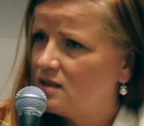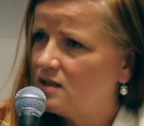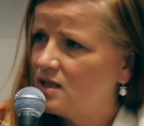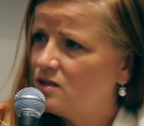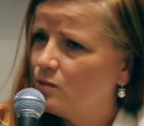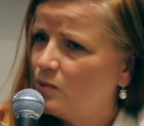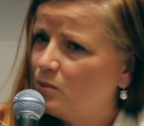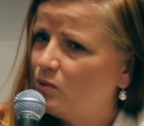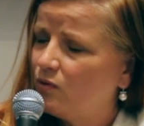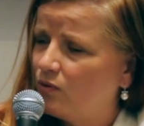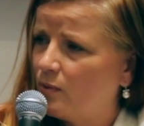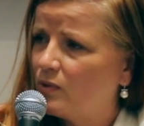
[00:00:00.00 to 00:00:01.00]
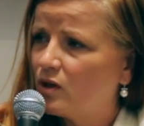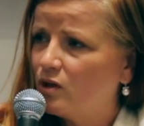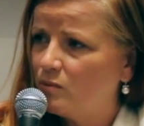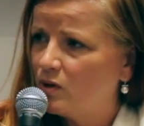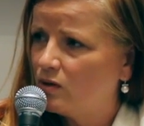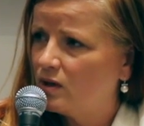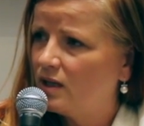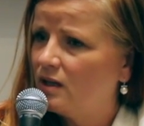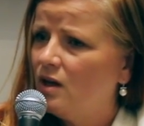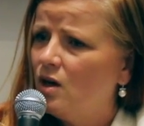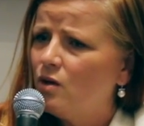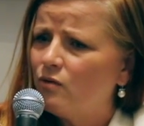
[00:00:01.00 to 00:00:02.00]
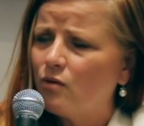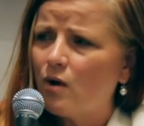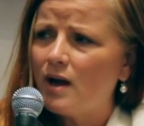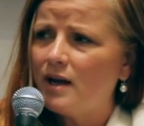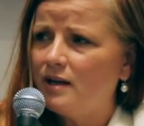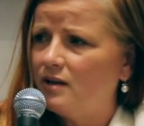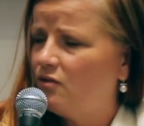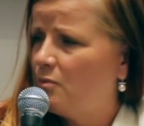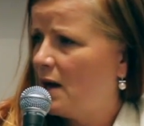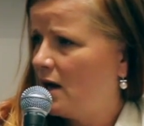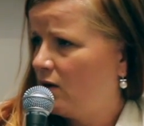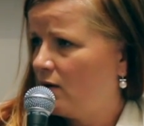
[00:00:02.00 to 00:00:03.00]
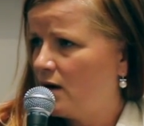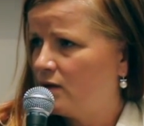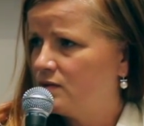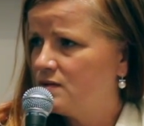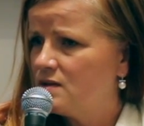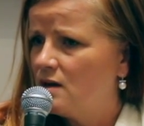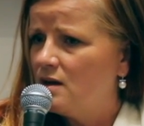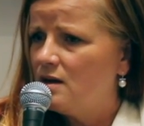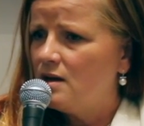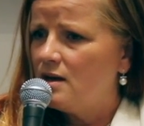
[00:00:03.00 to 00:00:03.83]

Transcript: And these are people from the community, variety of backgrounds,